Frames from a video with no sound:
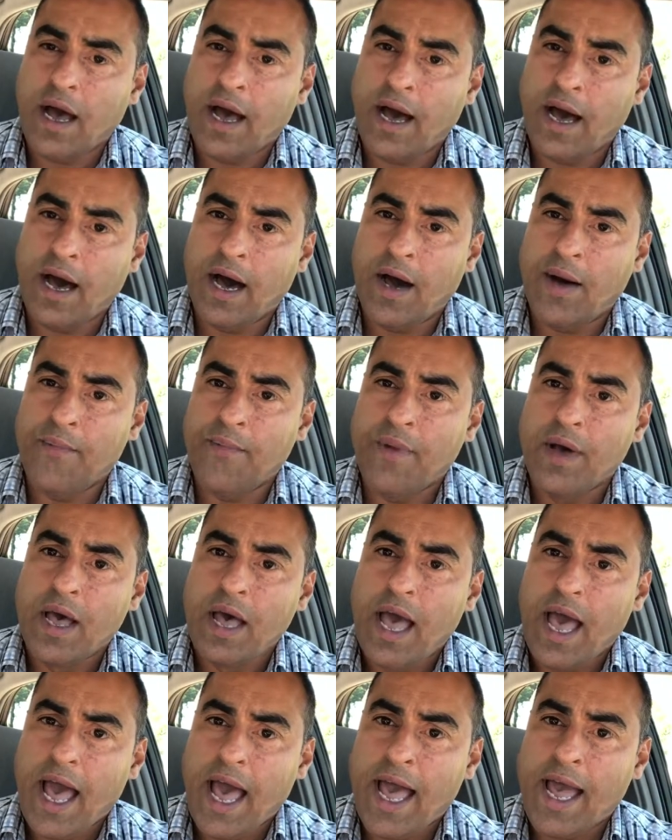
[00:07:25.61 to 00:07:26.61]

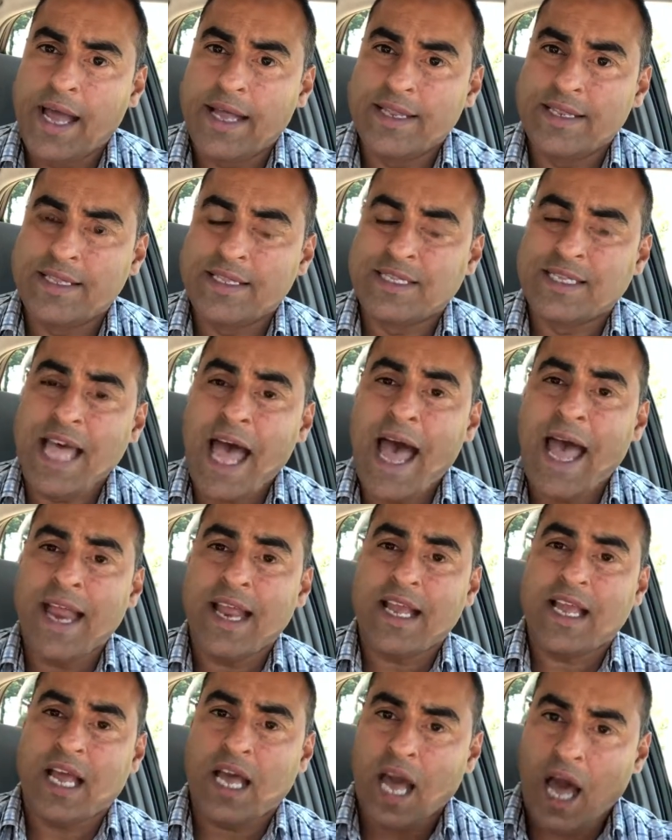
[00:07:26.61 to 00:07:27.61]
and
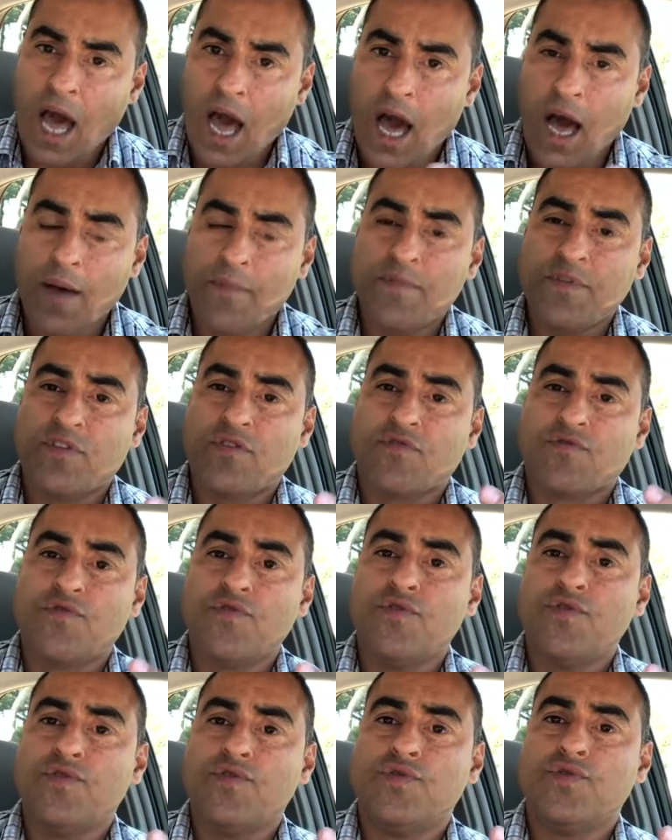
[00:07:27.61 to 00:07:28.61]
that comes
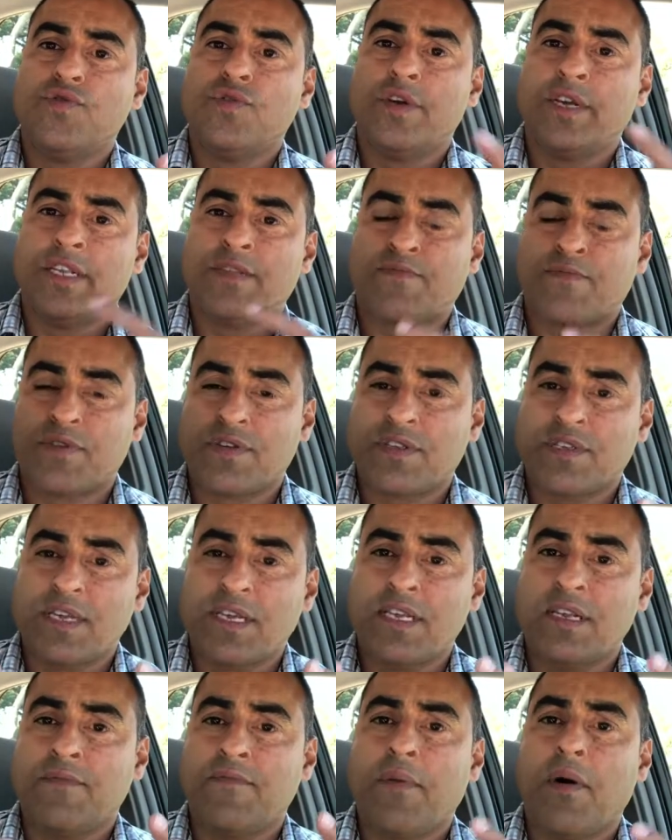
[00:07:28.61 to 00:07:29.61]
through, is
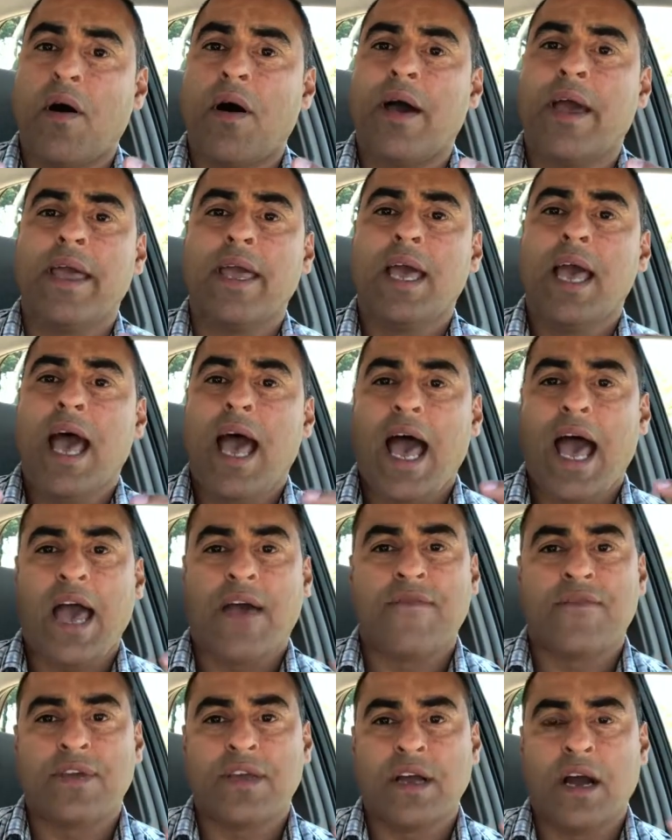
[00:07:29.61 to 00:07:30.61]
preceded by
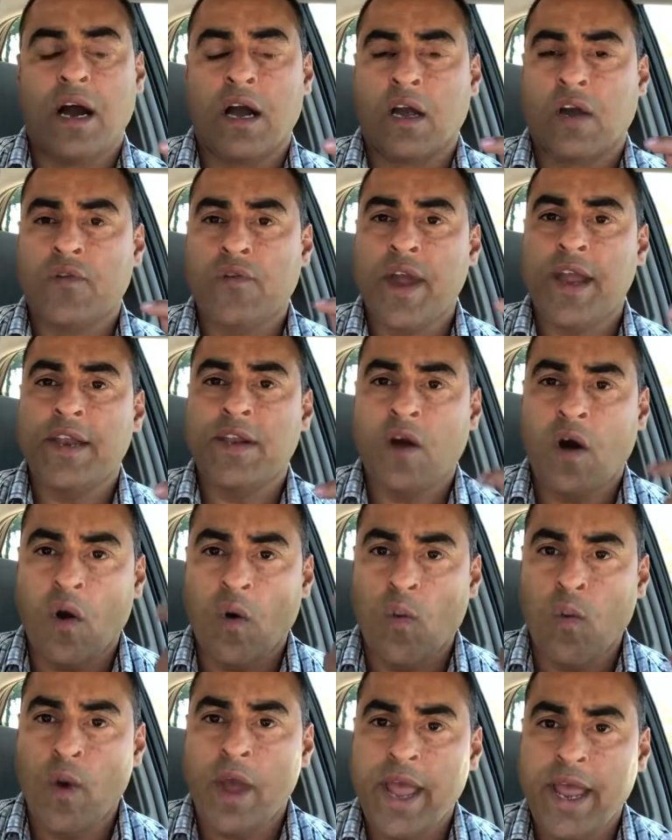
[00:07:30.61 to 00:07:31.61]
having a greater
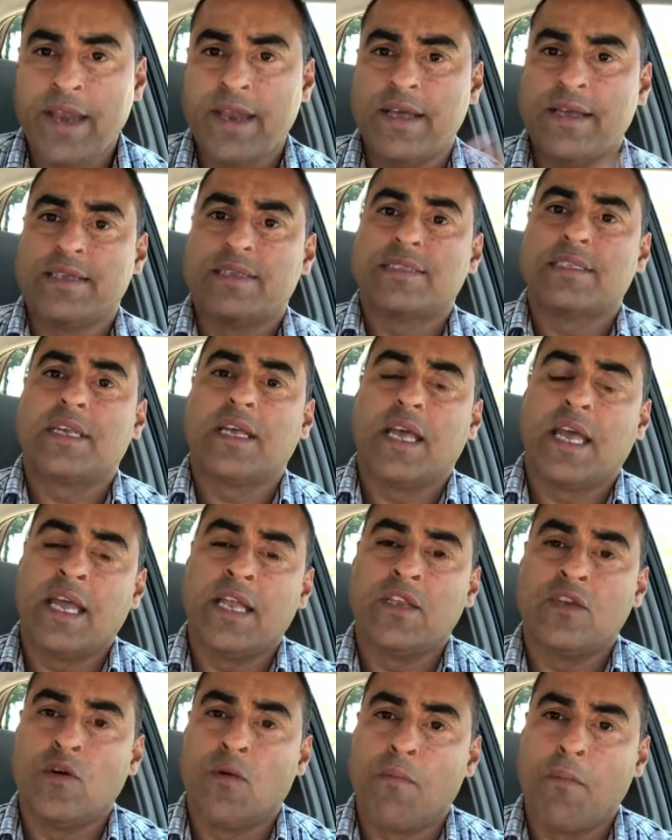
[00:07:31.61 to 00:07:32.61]
awareness
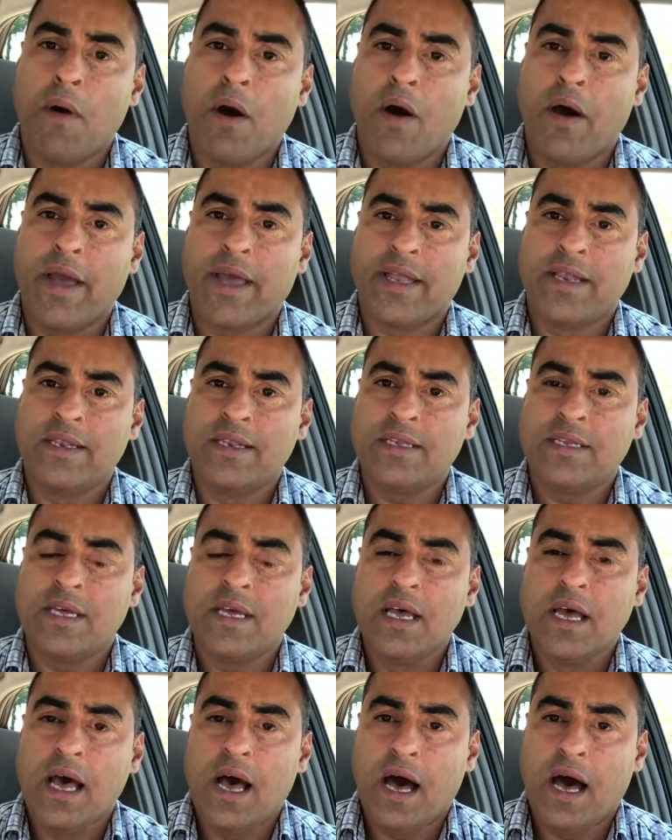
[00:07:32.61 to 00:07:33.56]
in your mind,